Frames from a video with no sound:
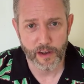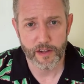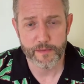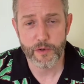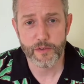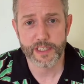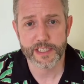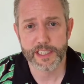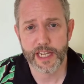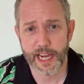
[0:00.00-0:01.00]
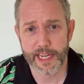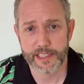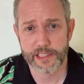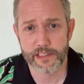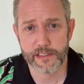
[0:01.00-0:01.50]
On moonless
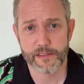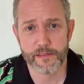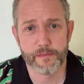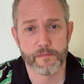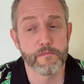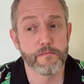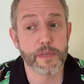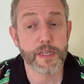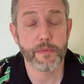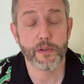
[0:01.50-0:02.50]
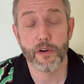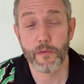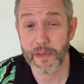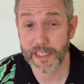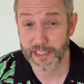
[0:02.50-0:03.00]
nights, people go
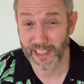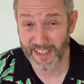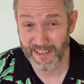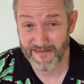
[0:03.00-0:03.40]
missing,